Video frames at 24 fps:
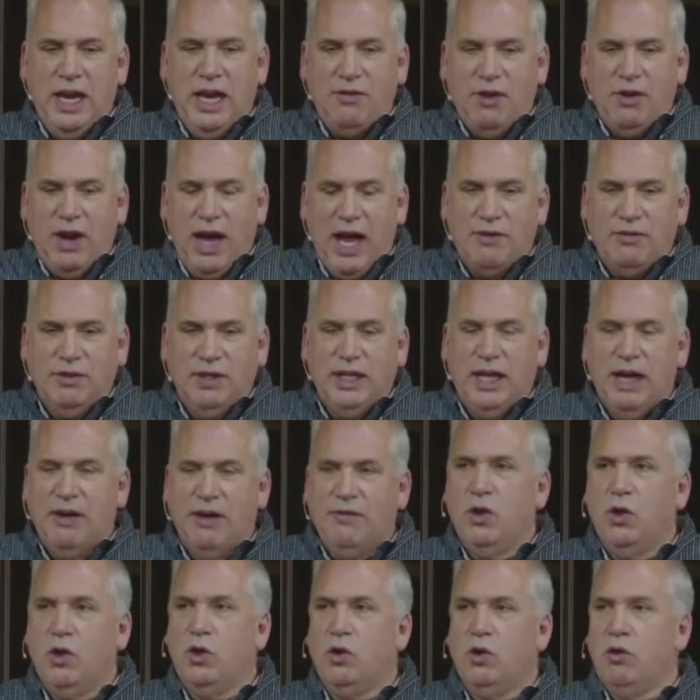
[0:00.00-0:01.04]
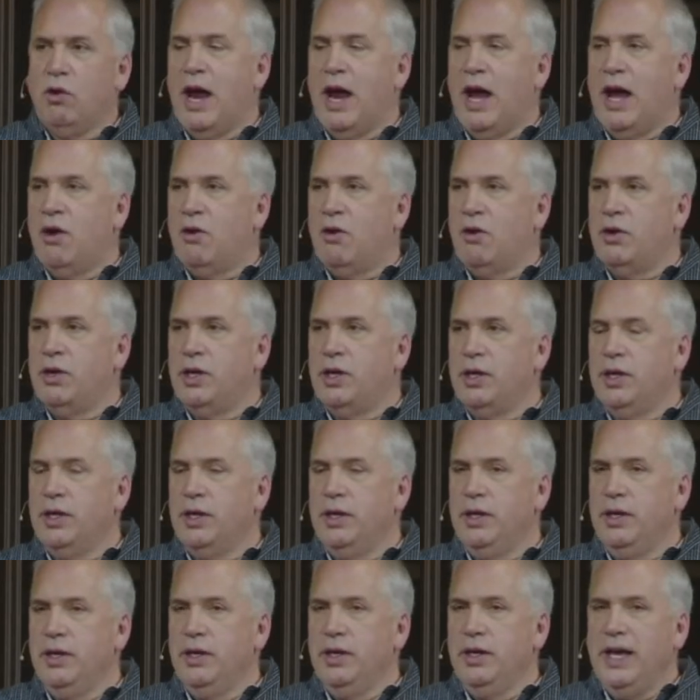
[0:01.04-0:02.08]
they never have level ground.
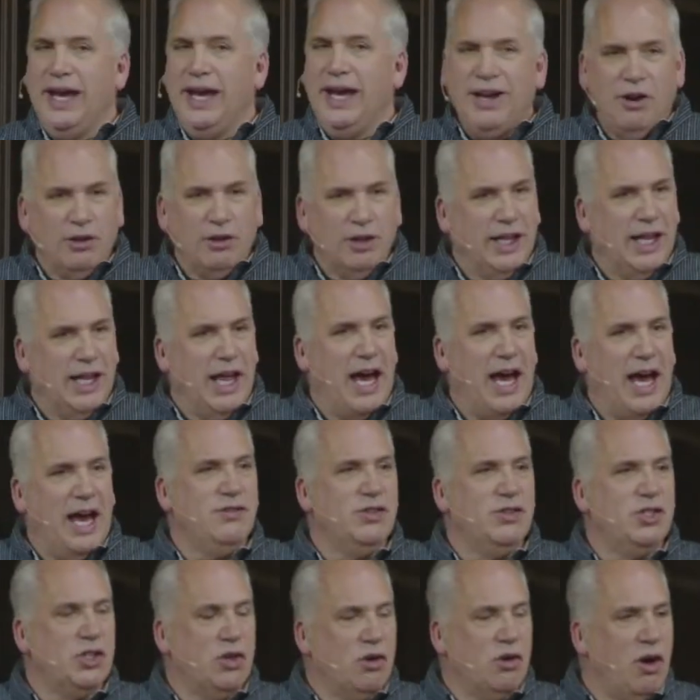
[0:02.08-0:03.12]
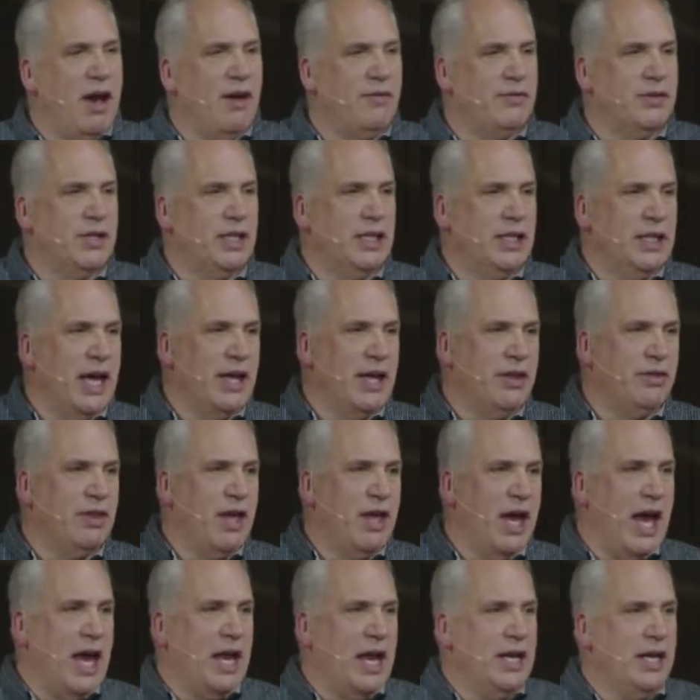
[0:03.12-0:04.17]
And our lives are often
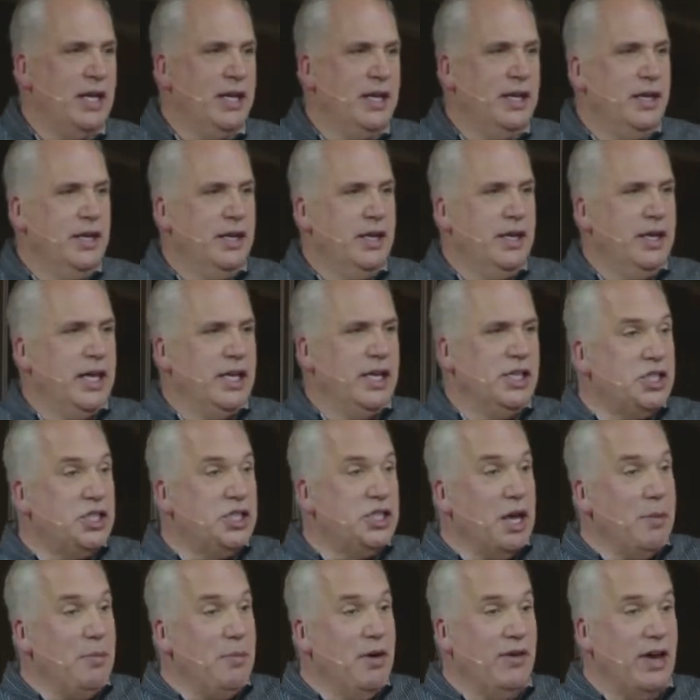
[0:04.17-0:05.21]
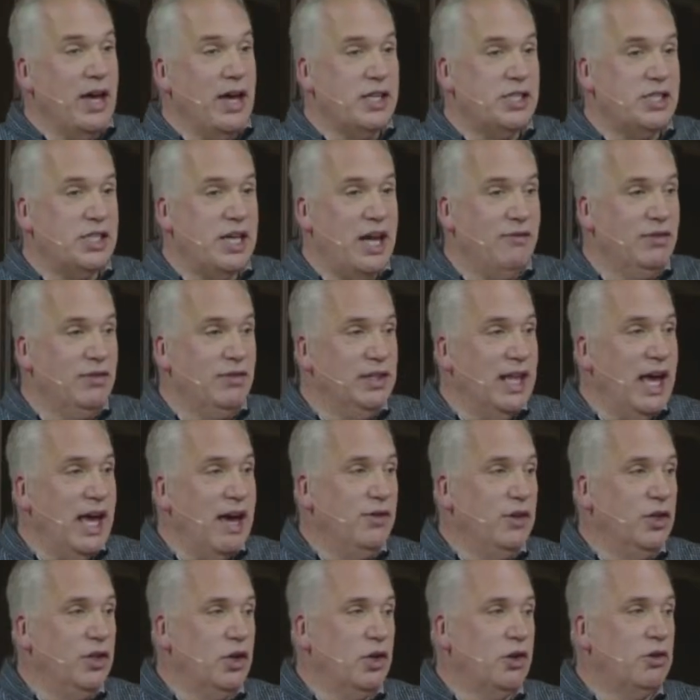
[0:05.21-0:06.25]
like that. Some of us have
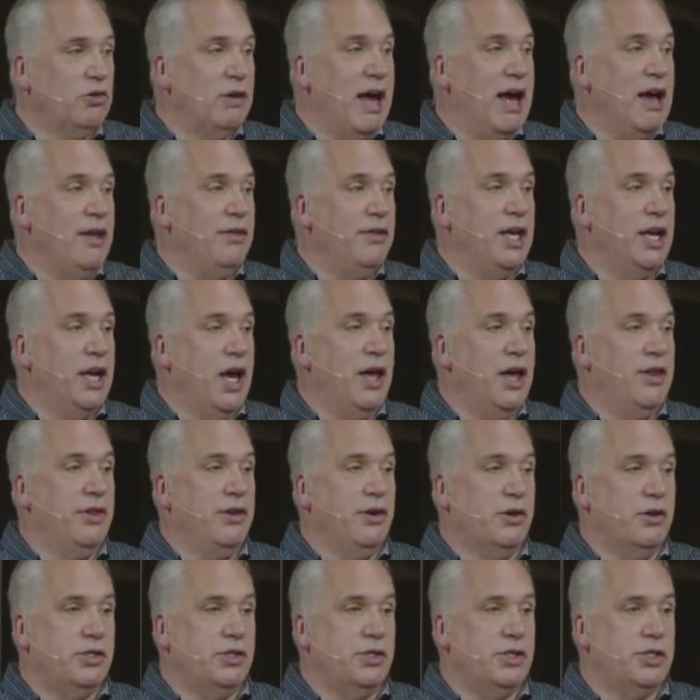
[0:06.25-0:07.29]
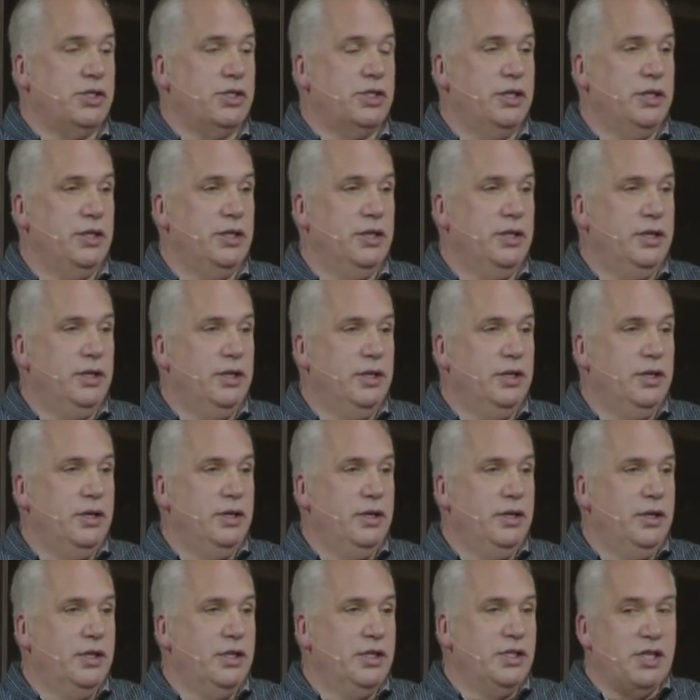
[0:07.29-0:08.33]
leveler ground than others.
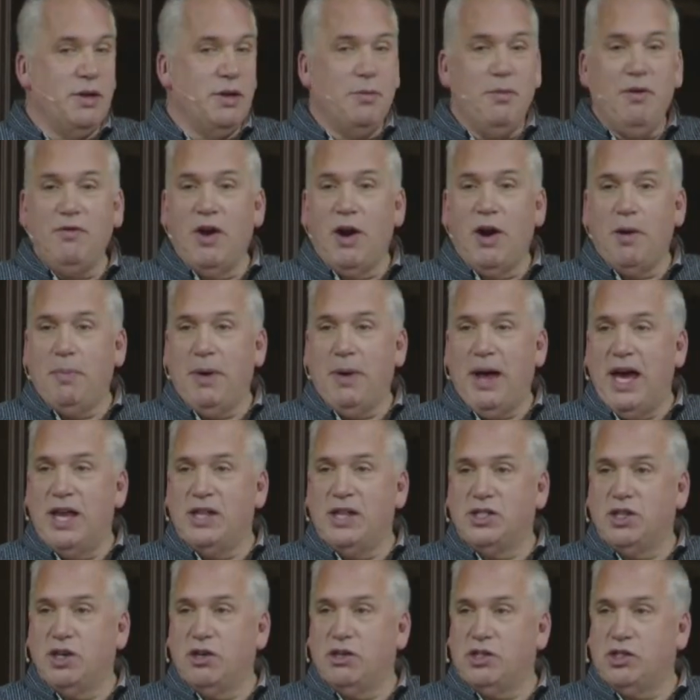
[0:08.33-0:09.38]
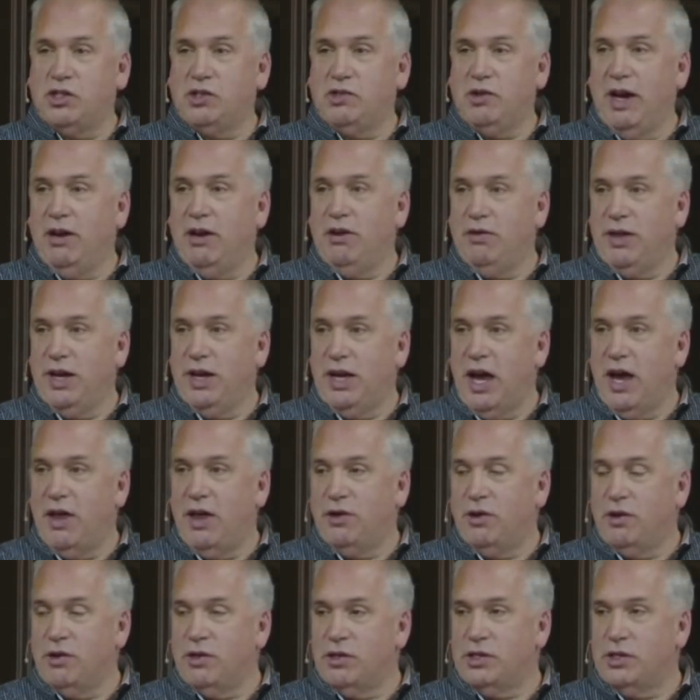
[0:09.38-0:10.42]
Some of our paths are straighter than
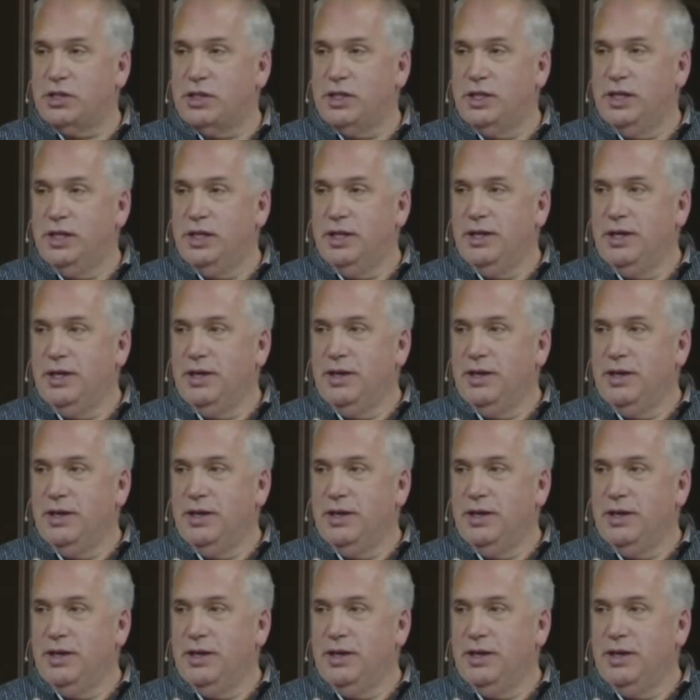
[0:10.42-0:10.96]
others,